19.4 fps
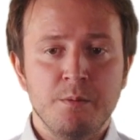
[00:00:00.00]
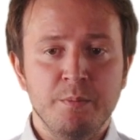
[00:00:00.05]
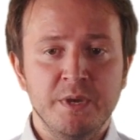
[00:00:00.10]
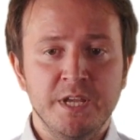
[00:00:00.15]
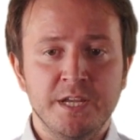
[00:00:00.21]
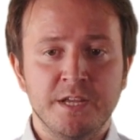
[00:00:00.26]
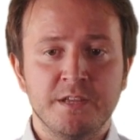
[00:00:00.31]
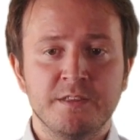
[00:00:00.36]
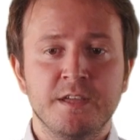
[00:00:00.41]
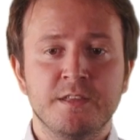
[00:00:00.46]

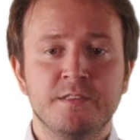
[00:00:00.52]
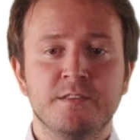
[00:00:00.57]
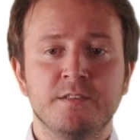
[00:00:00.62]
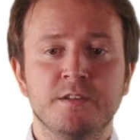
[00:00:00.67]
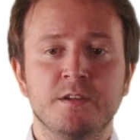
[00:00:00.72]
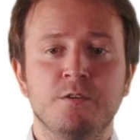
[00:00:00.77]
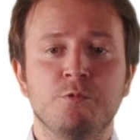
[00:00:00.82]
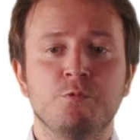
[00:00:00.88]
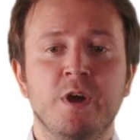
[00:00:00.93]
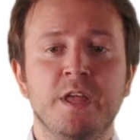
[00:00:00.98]
Meaning
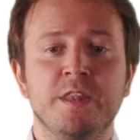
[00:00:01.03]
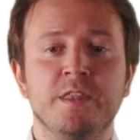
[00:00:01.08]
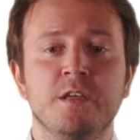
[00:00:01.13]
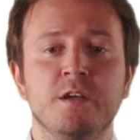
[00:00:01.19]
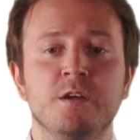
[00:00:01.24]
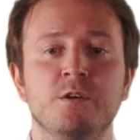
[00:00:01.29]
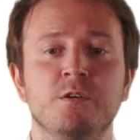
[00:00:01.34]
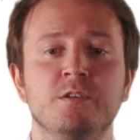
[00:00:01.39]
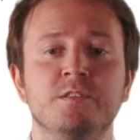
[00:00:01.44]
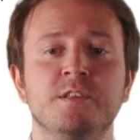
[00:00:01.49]
that
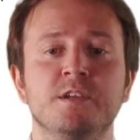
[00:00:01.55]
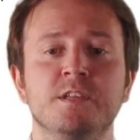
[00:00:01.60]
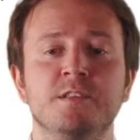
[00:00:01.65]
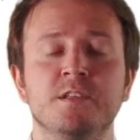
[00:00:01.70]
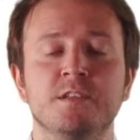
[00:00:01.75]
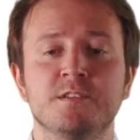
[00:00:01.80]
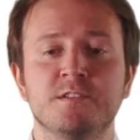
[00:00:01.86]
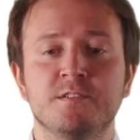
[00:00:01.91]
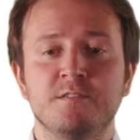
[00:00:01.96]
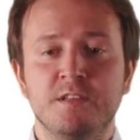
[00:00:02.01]
when
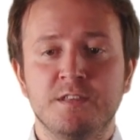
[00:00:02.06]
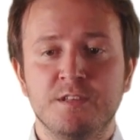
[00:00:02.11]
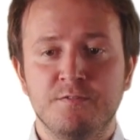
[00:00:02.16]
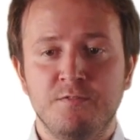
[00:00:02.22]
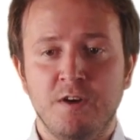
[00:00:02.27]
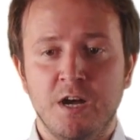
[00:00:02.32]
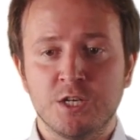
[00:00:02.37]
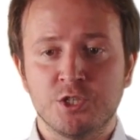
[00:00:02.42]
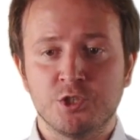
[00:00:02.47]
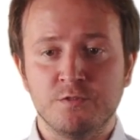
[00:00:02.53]
the
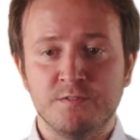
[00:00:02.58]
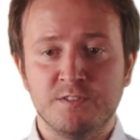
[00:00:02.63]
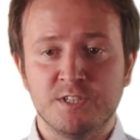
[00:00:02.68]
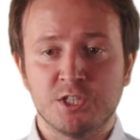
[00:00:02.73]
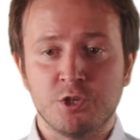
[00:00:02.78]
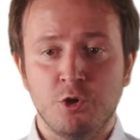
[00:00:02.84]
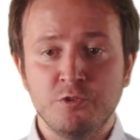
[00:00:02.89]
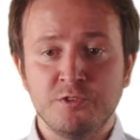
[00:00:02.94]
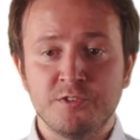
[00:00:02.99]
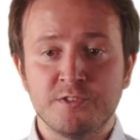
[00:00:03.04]
function
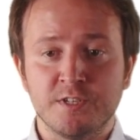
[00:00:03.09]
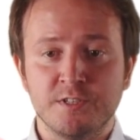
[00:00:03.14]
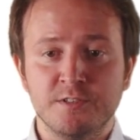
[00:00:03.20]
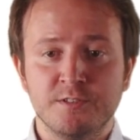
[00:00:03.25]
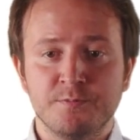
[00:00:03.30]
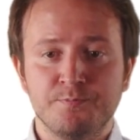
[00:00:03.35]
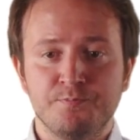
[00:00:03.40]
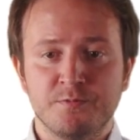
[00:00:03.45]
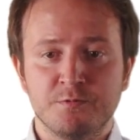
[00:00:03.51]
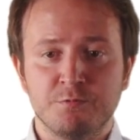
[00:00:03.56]
is
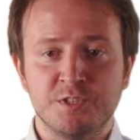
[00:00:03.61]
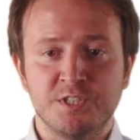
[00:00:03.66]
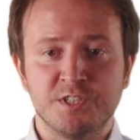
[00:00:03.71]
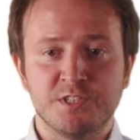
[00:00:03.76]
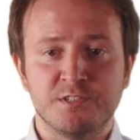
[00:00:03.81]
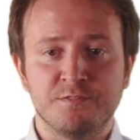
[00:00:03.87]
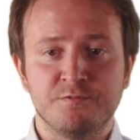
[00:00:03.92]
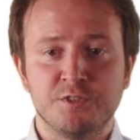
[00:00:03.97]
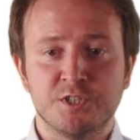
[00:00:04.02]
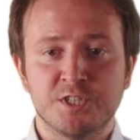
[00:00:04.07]
constant, which
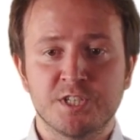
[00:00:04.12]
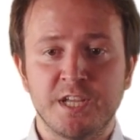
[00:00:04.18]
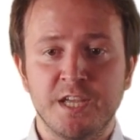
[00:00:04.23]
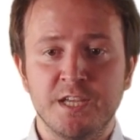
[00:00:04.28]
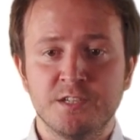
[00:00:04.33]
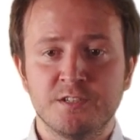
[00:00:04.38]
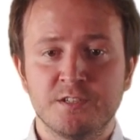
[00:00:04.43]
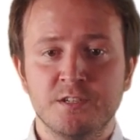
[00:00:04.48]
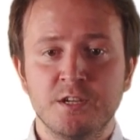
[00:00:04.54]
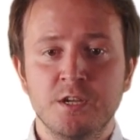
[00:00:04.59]
is the first
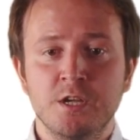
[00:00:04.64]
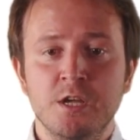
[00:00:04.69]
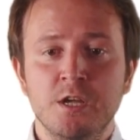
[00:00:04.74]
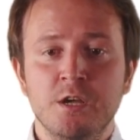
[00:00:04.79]
case,